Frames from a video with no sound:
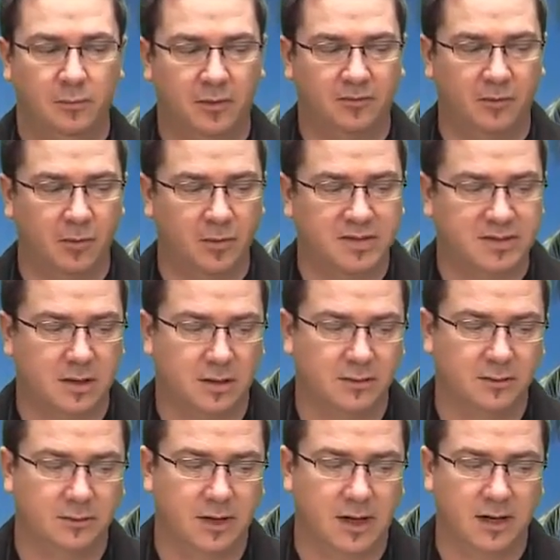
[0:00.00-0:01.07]
Before we
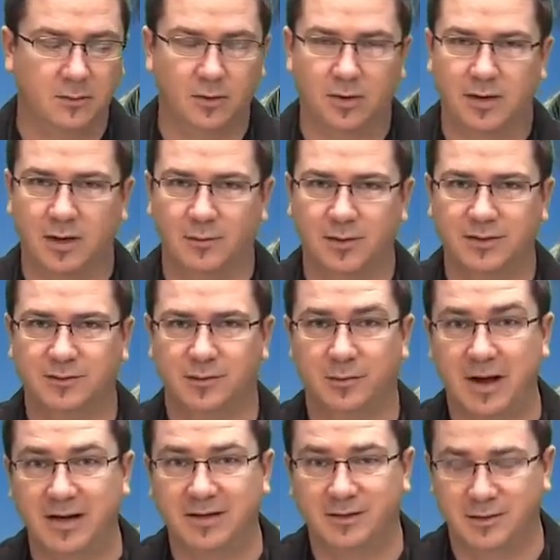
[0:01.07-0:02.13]
start doing any work, I want to
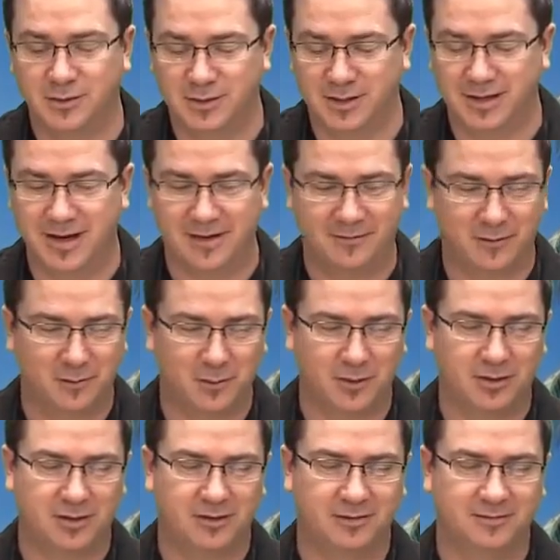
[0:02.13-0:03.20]
remind you should never
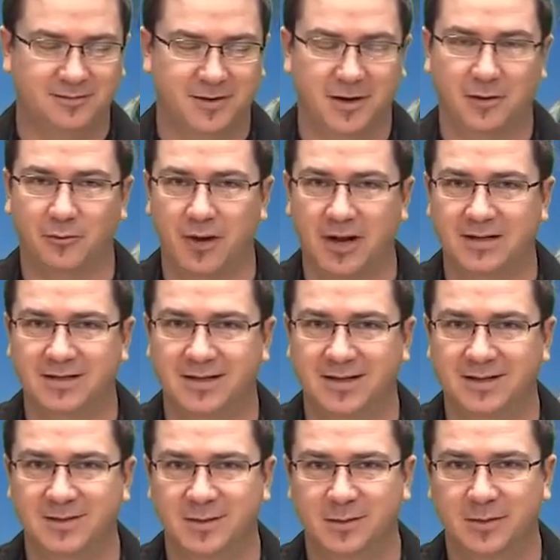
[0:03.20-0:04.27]
work on a rented
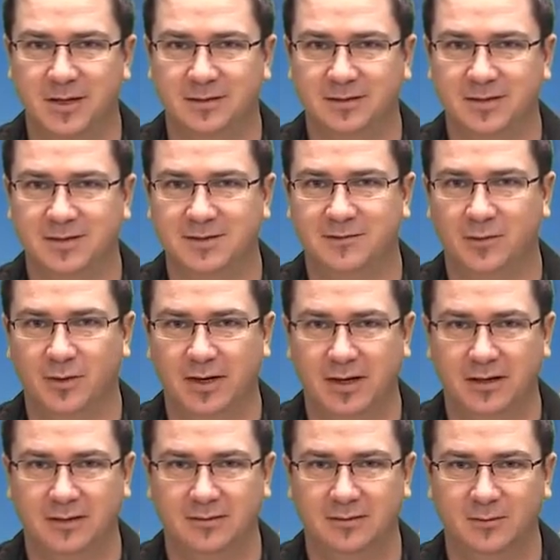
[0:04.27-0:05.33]
instrument because
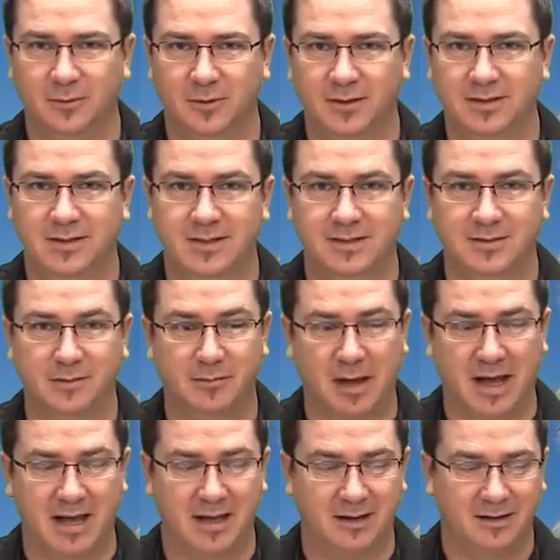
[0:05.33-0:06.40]
voiding warranties are
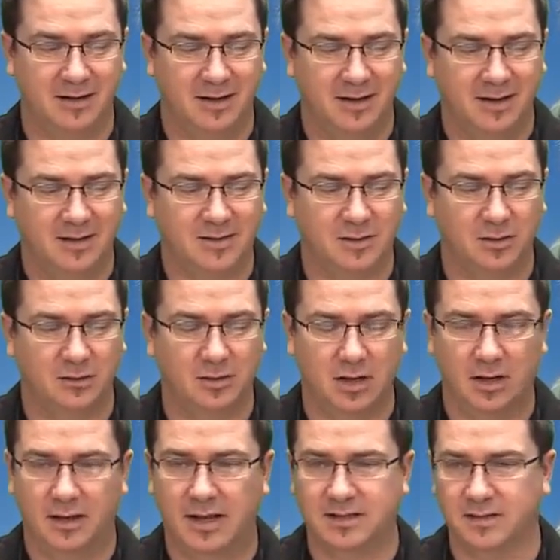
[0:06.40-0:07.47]
bad. So
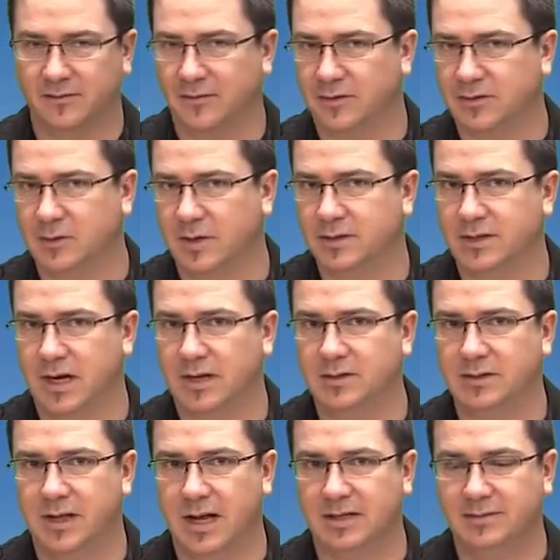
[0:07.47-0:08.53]
that's the first question I
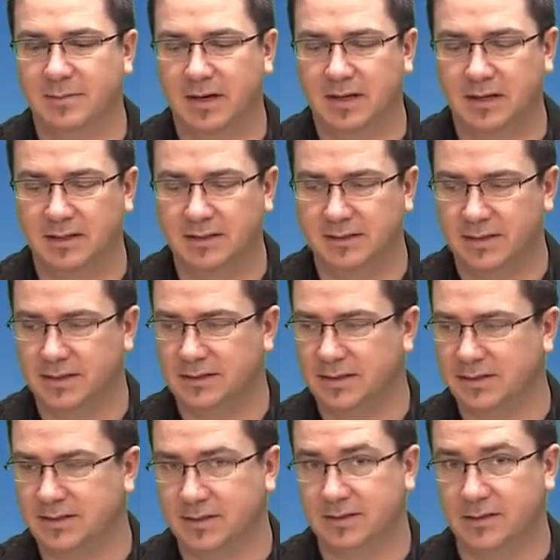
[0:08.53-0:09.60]
usually ask my kids is
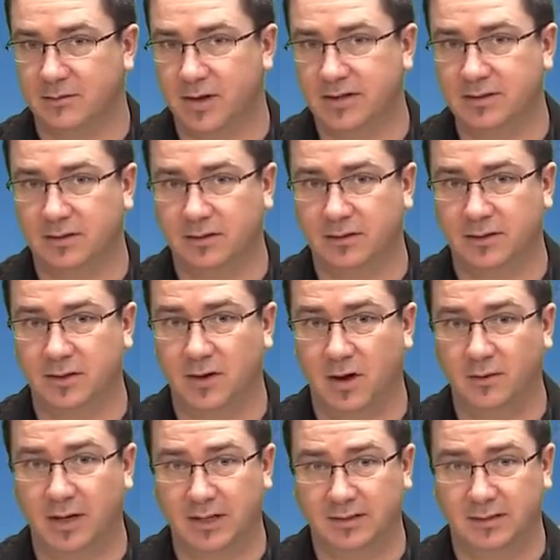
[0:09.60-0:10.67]
this a rental or do you
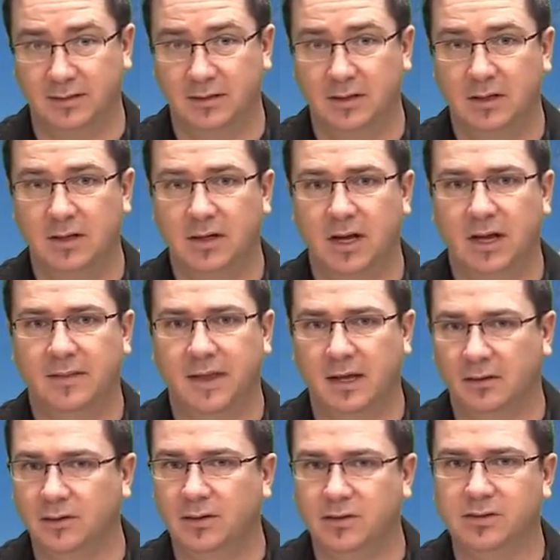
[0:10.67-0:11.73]
own it? And
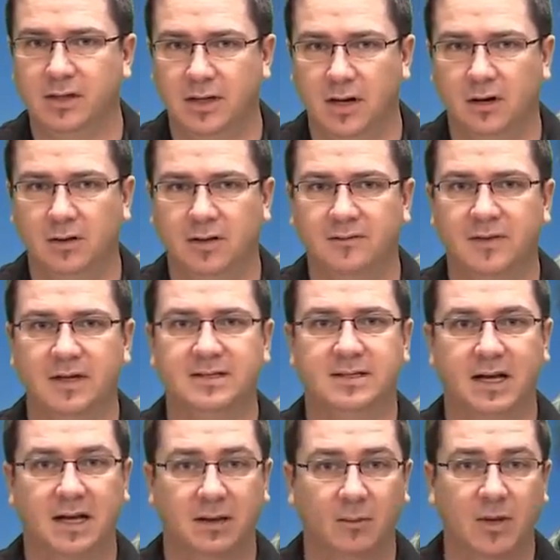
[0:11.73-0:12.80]
they'll usually know, and if they
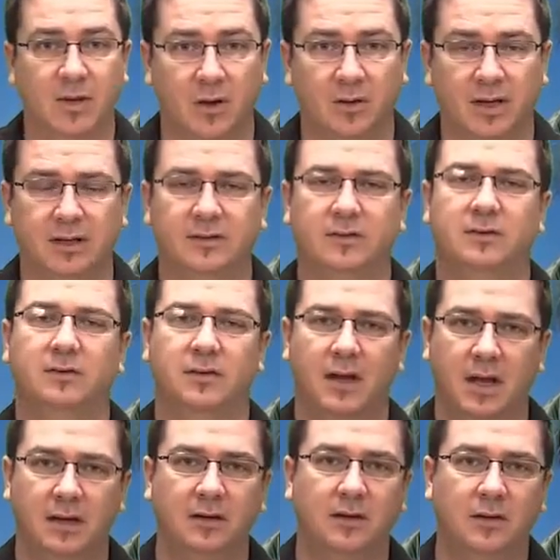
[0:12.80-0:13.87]
say own it,
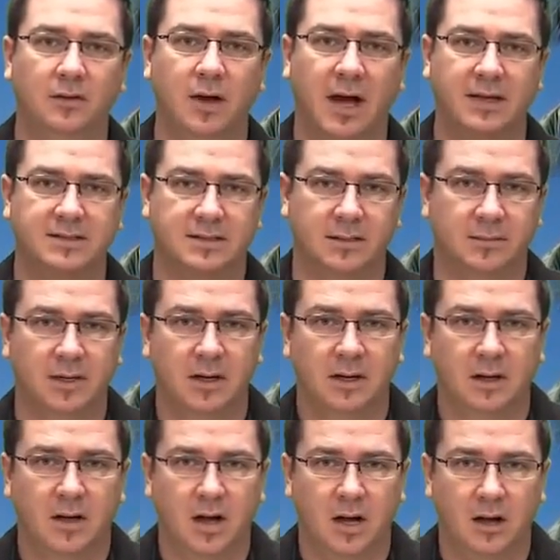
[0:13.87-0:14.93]
then you ask them,
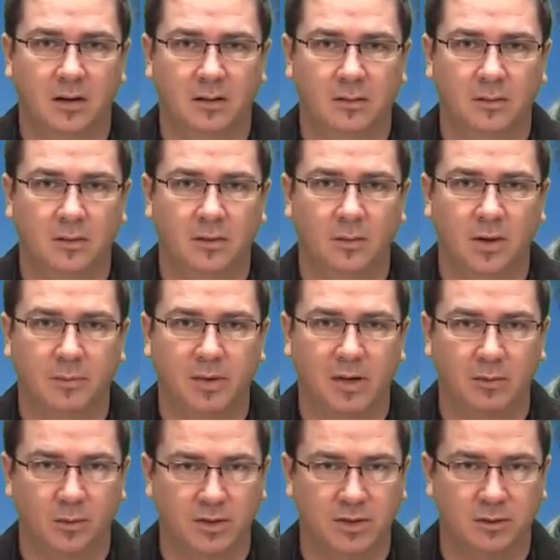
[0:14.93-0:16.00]

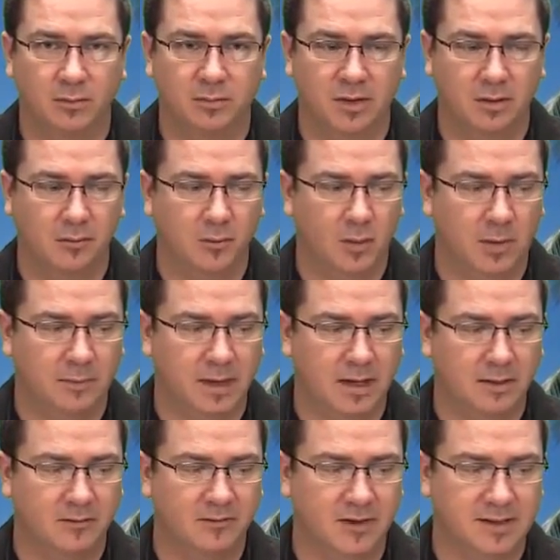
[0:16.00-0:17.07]
would you want me
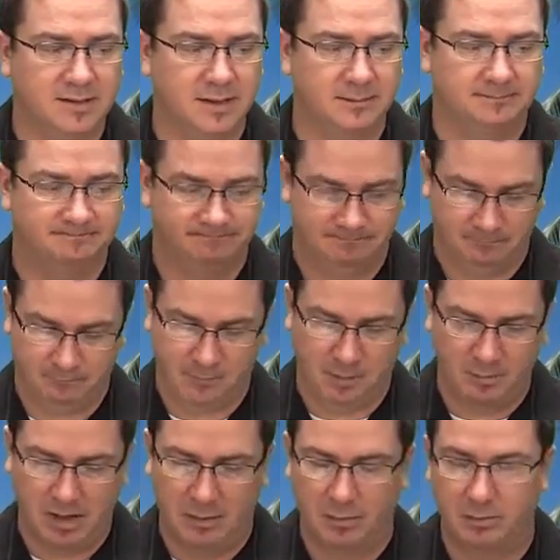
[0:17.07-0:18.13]
to fix it?
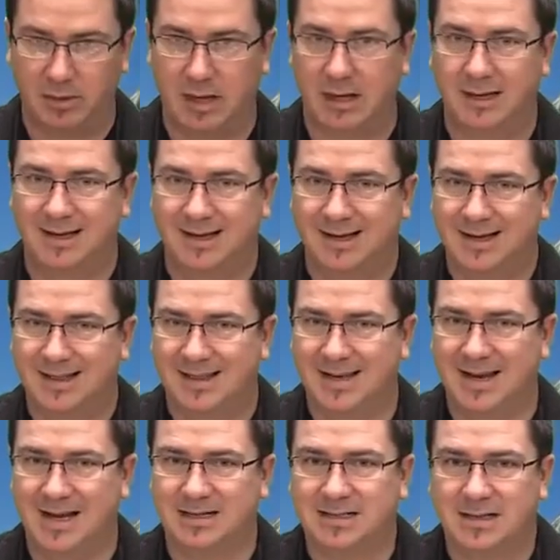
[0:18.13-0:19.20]
And blah, blah, blah.
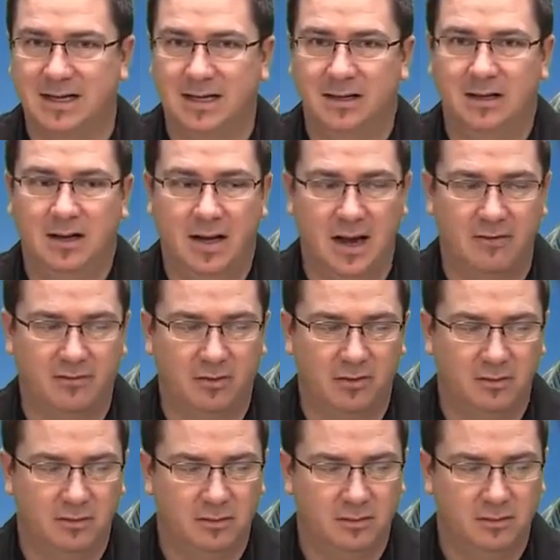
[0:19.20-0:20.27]
The next thing,
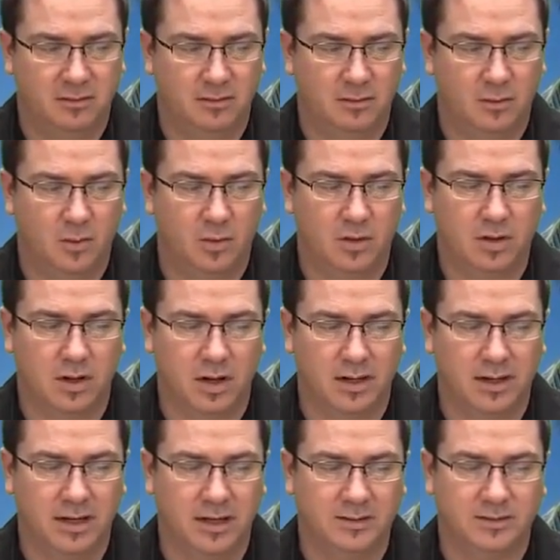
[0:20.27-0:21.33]
never work
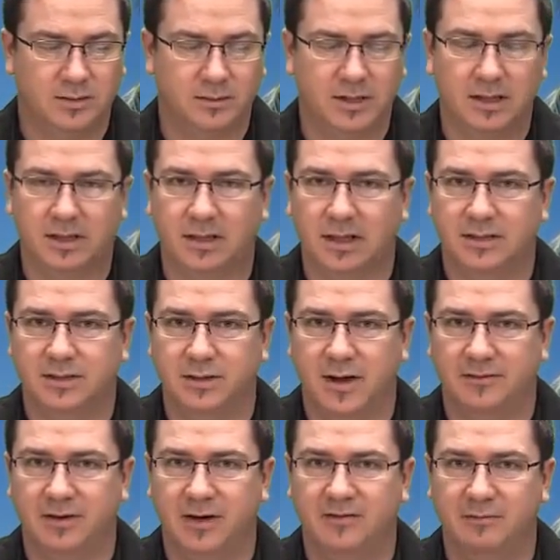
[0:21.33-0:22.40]
on an instrument unless you
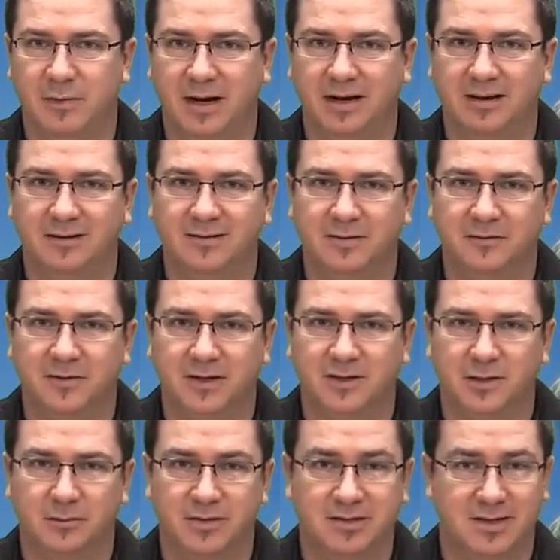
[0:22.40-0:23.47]
have enough money to
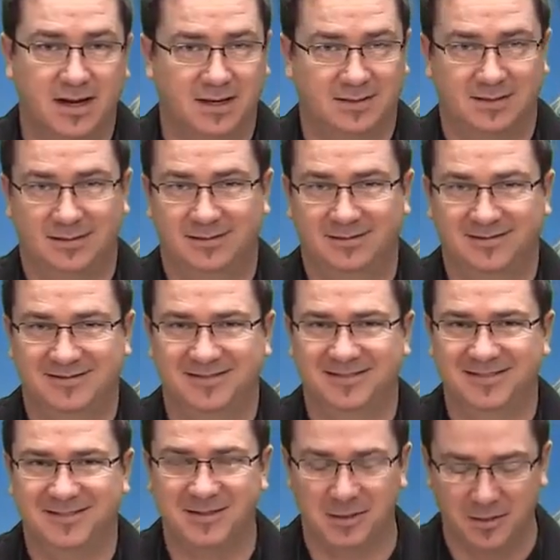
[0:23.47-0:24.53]
fix your mistakes.
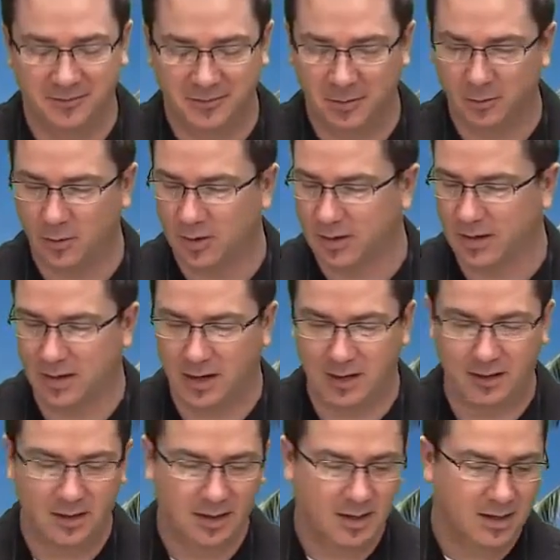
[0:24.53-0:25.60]
So if you're working
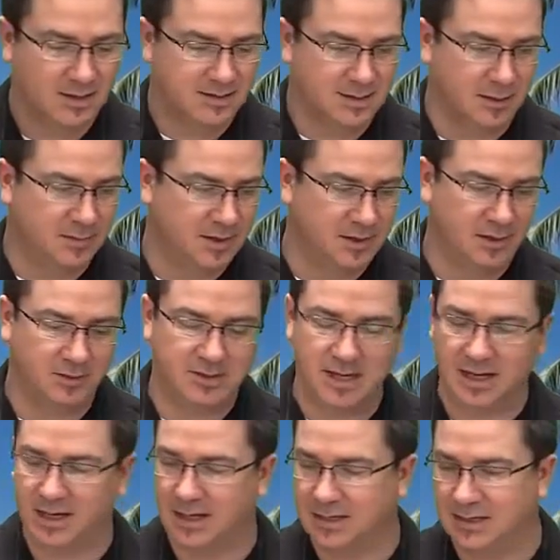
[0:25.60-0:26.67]
on something and you're
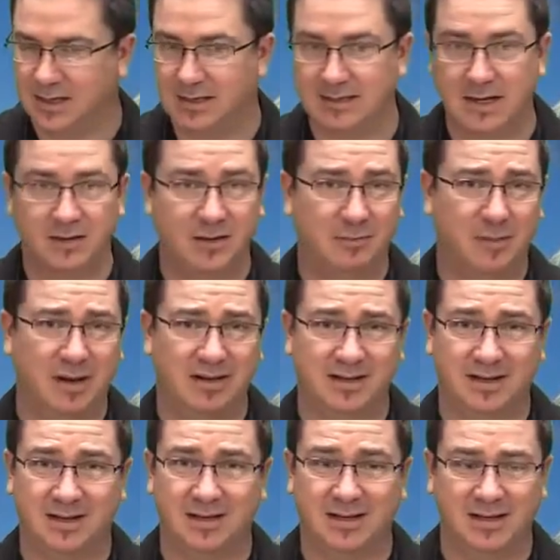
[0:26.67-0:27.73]
taking a dent out, you're
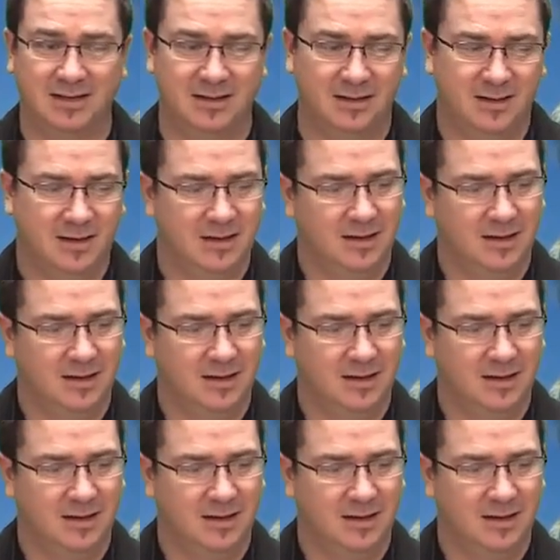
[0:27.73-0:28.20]
bending a key,